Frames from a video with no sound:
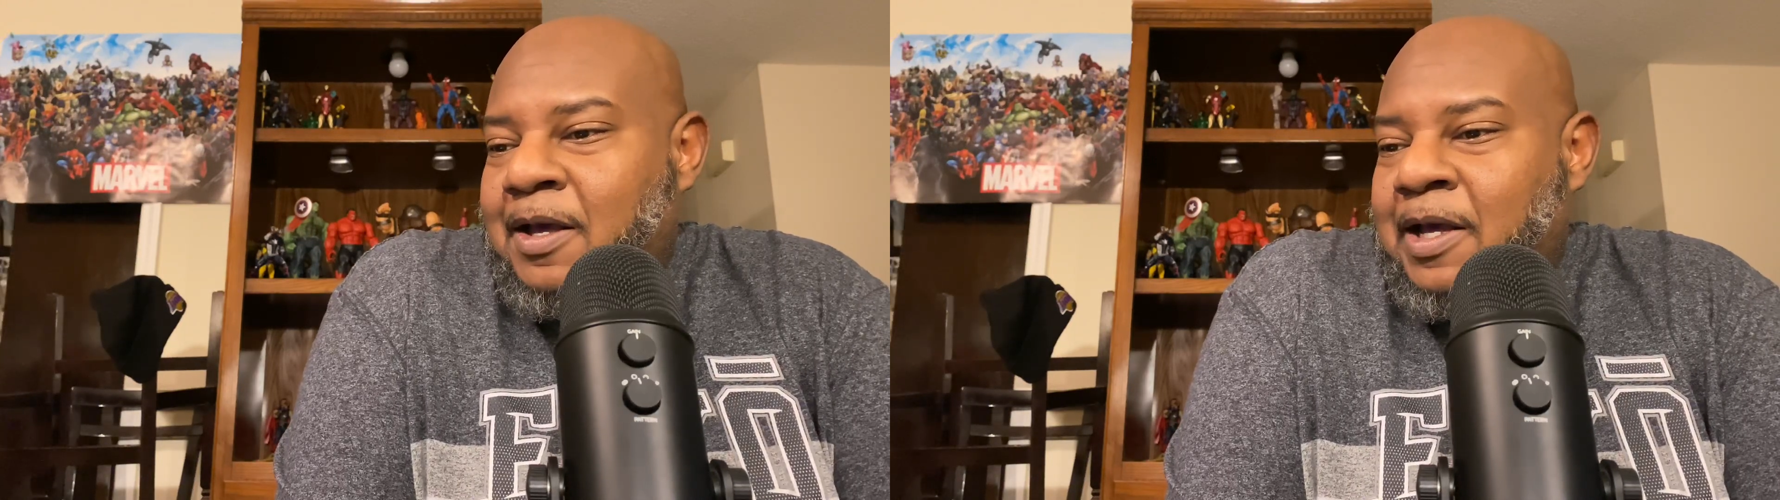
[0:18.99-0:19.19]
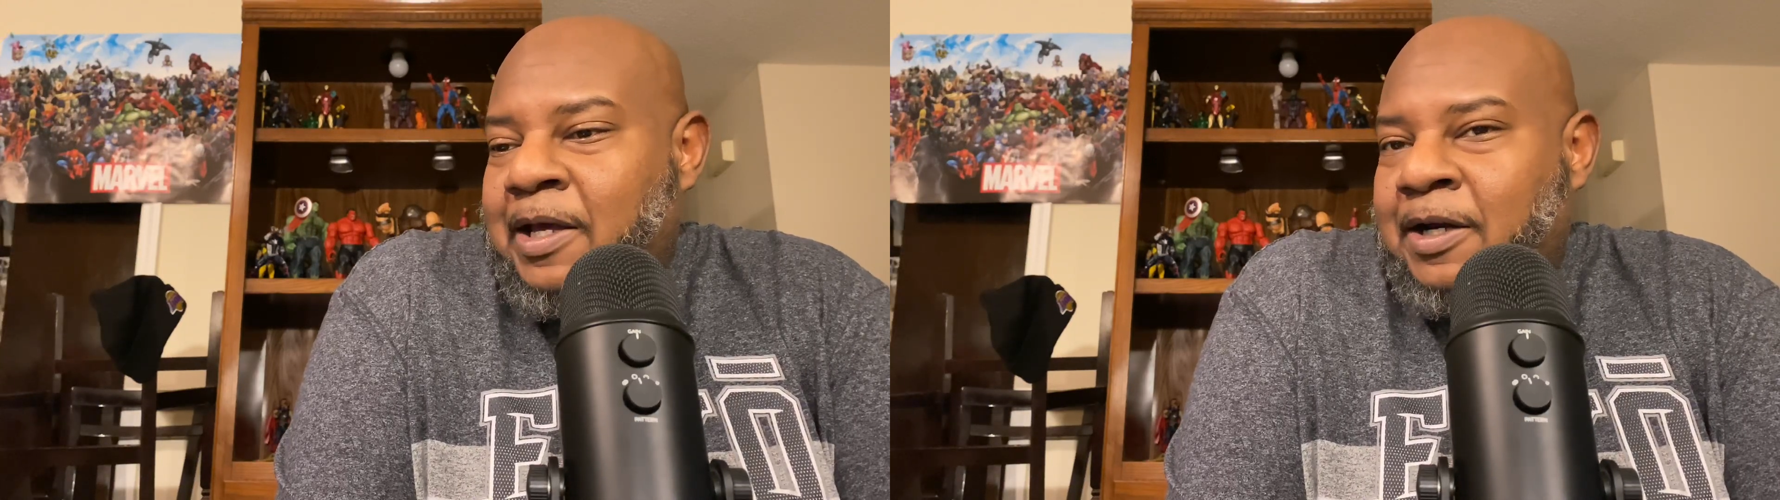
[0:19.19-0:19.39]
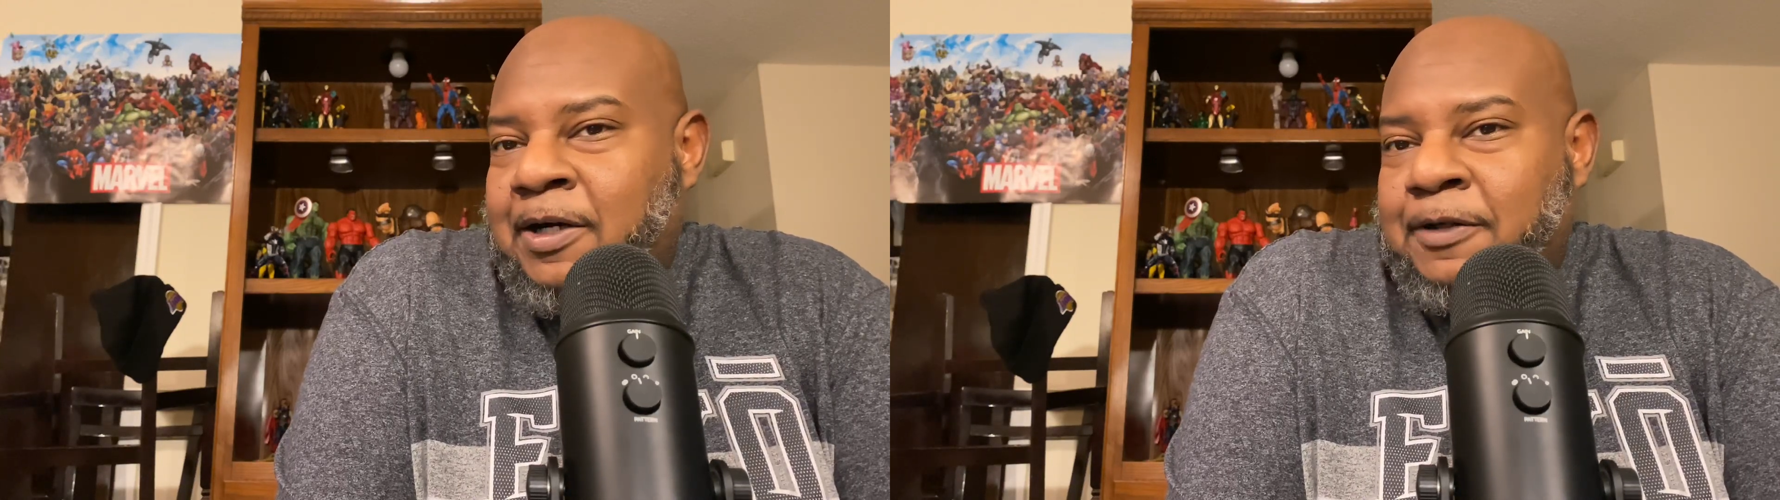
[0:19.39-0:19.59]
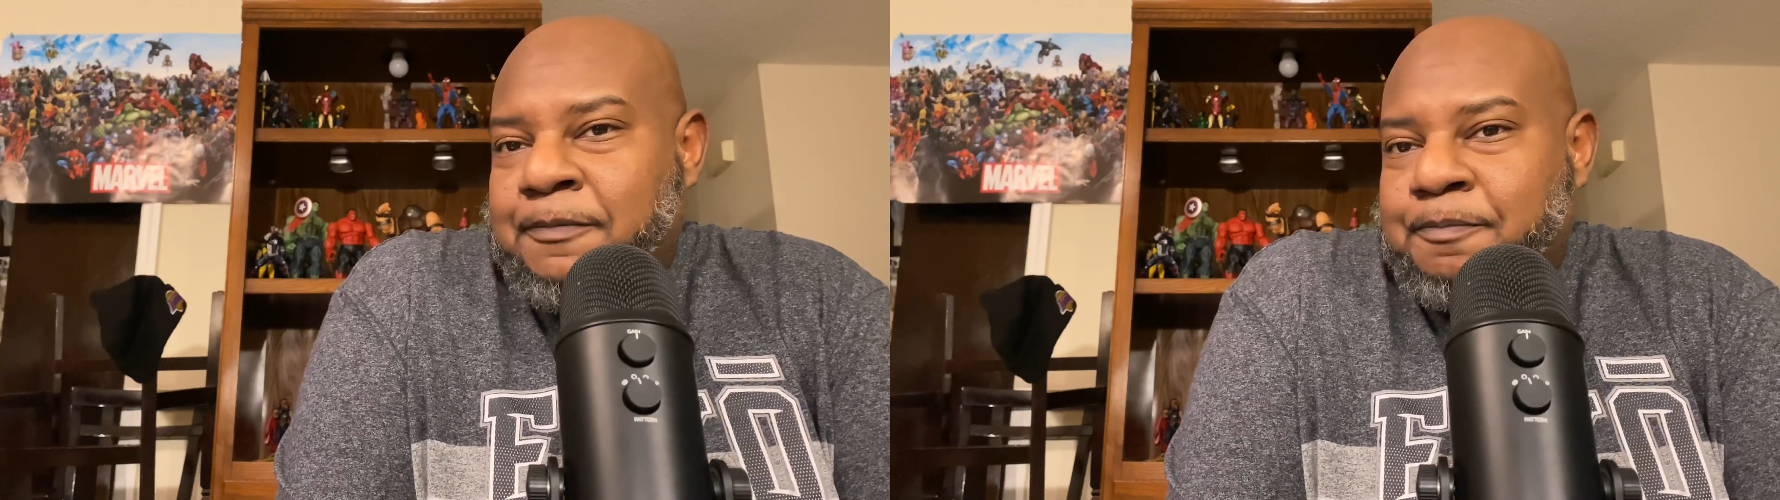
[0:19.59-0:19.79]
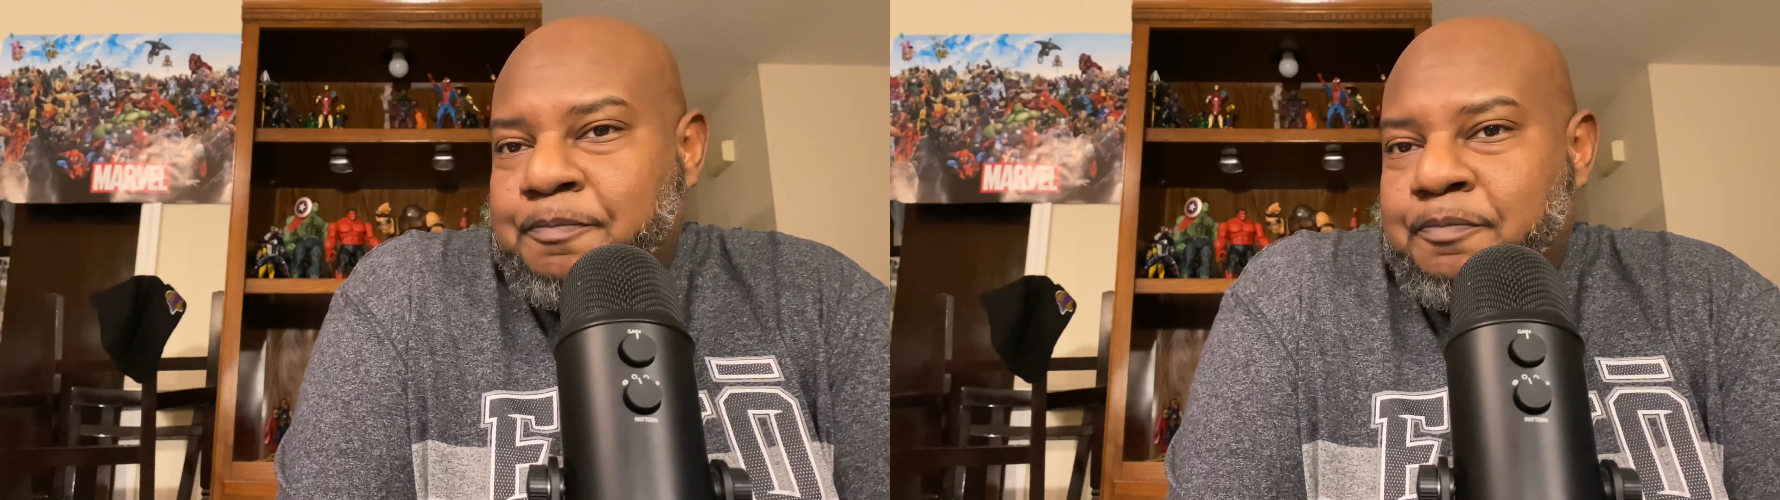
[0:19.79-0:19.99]
and
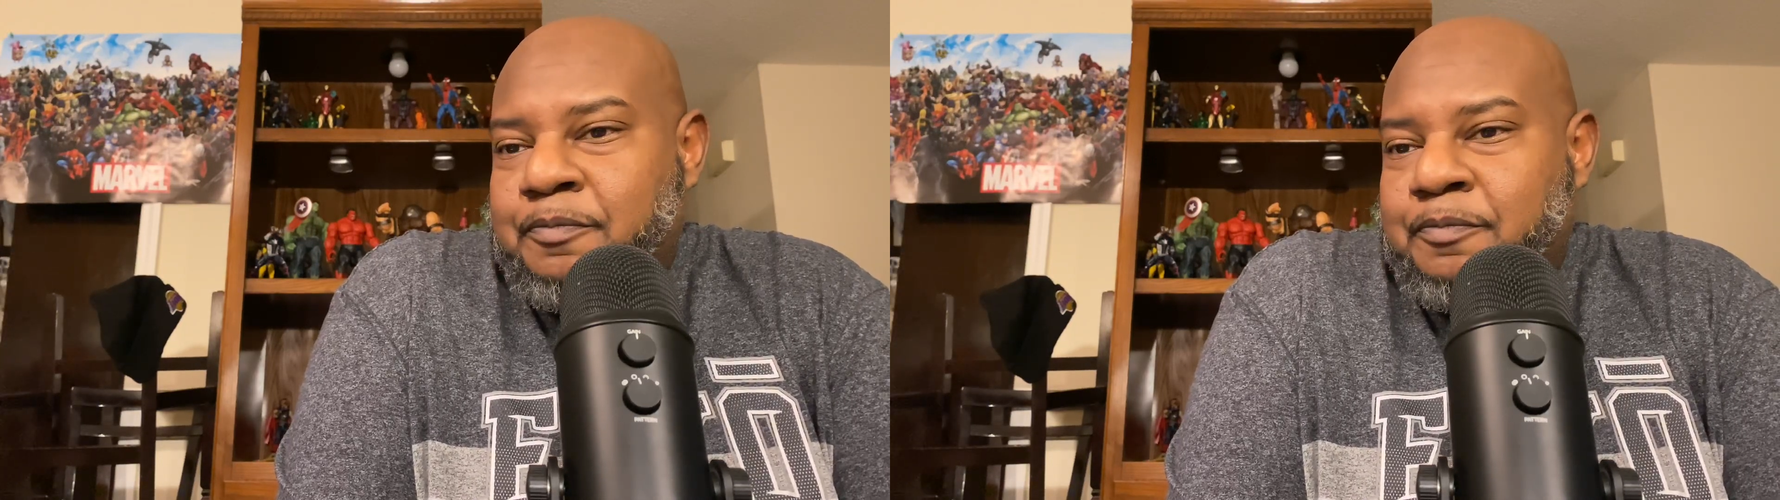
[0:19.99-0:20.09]
um,